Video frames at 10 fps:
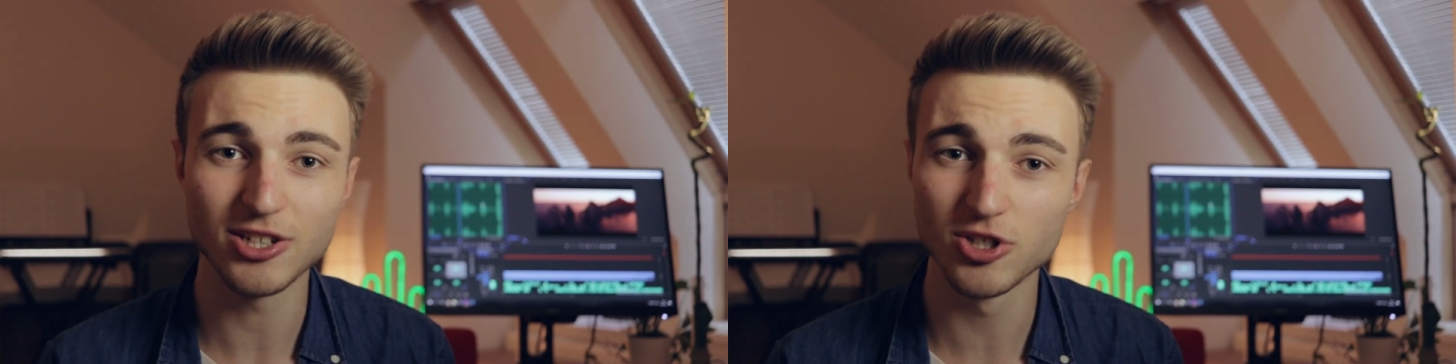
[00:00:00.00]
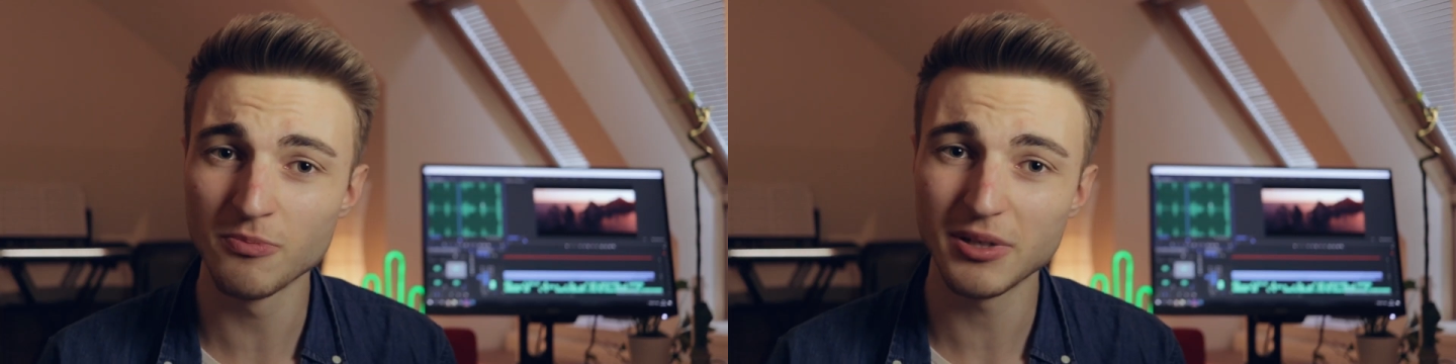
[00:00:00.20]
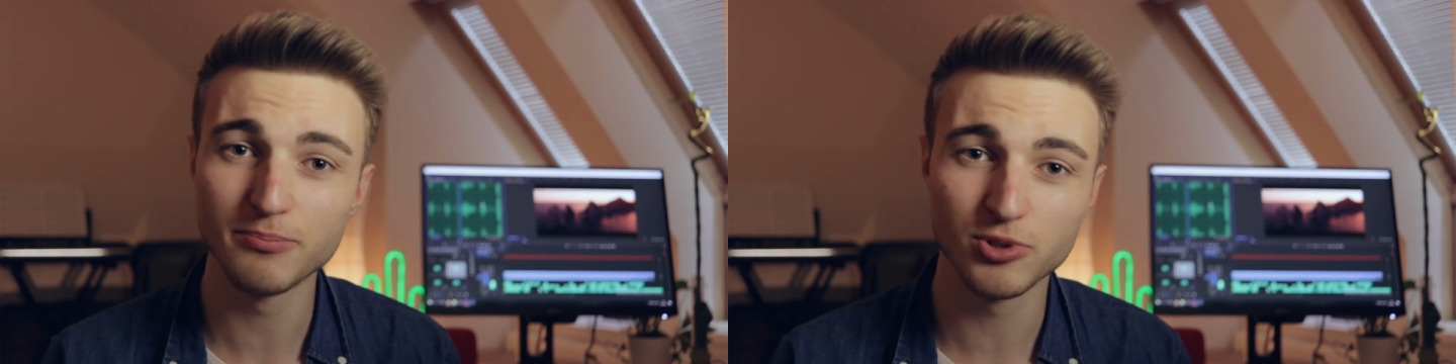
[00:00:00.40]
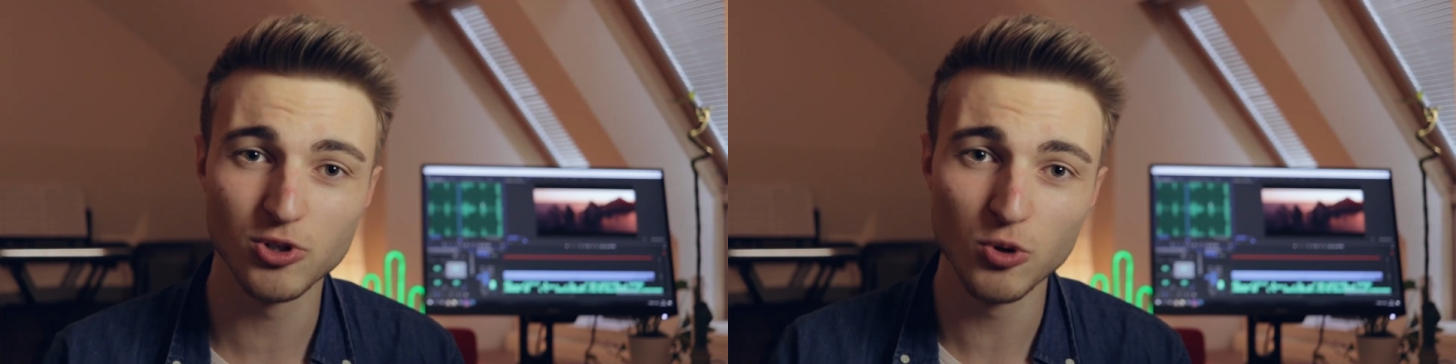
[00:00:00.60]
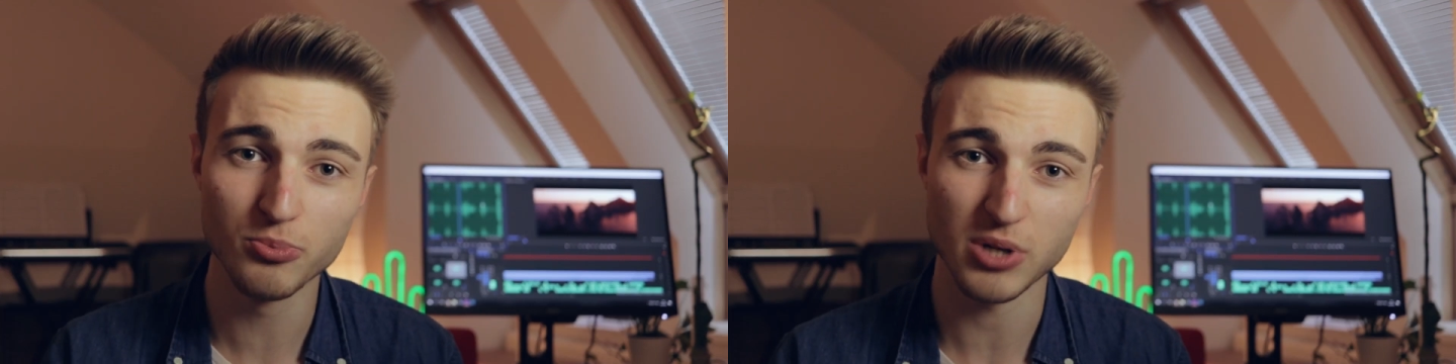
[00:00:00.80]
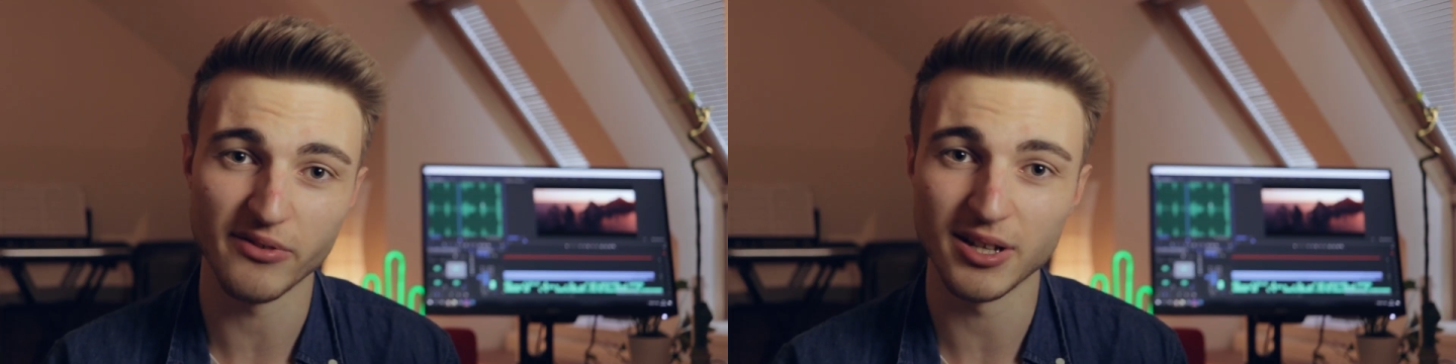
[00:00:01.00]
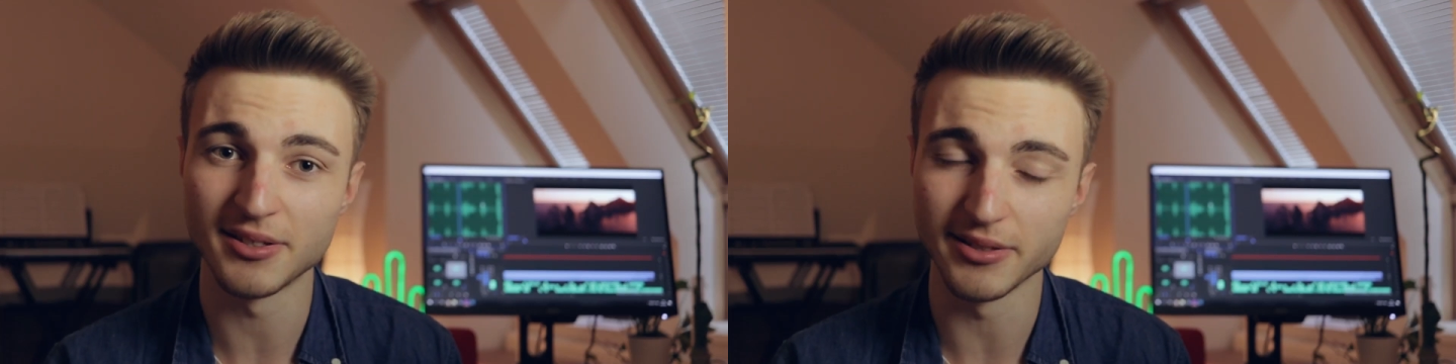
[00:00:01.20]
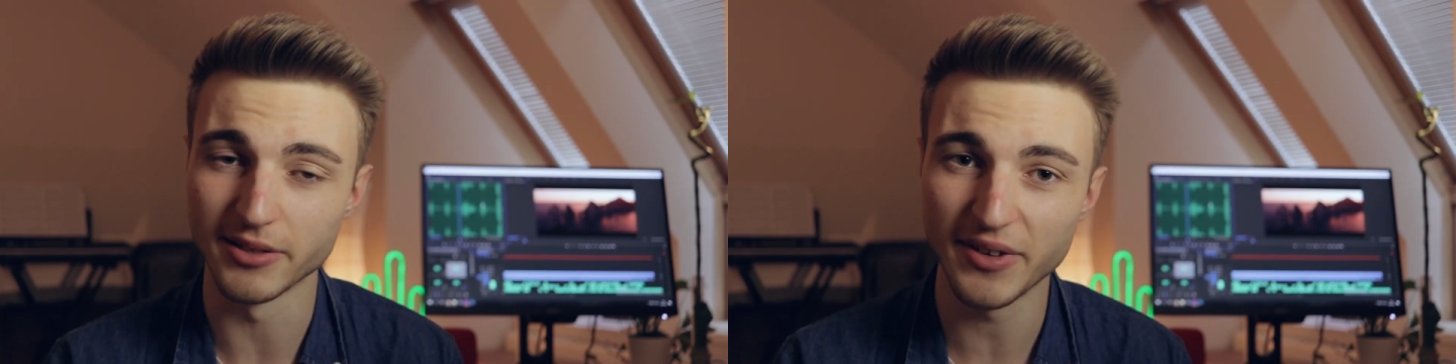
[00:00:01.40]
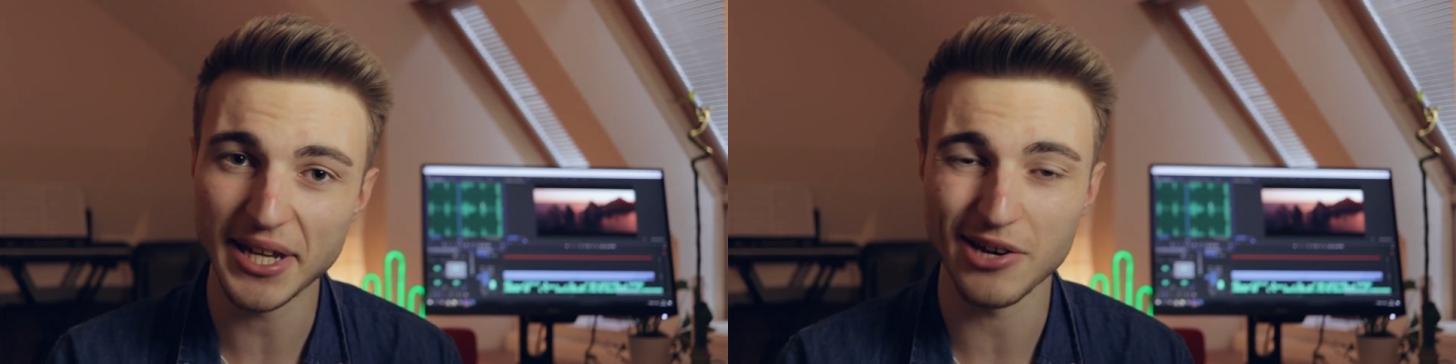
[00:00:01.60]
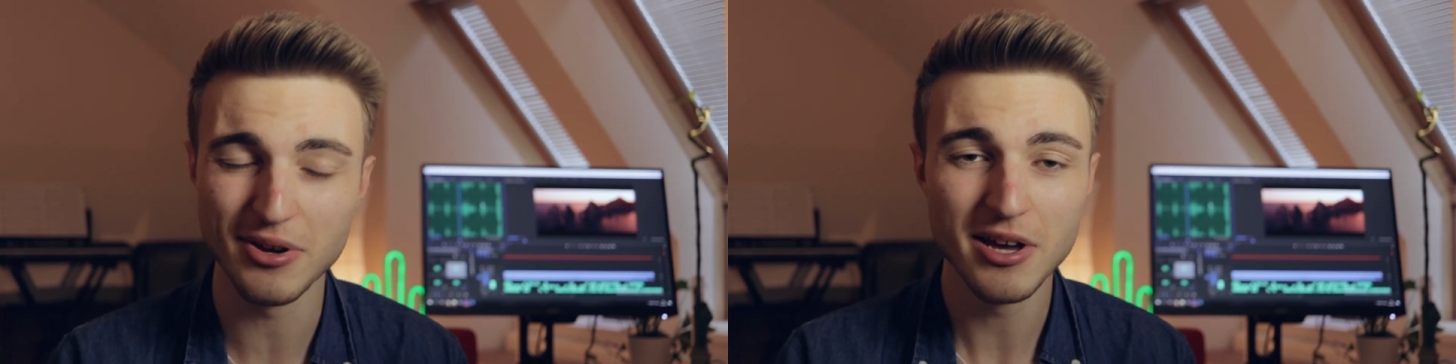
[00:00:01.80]
It shouldn't be too prevalent in the
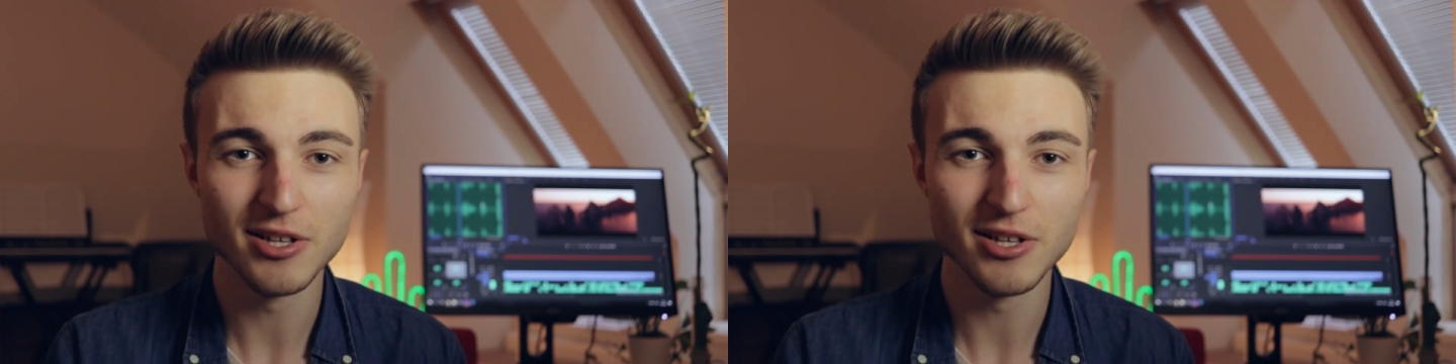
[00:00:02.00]
video.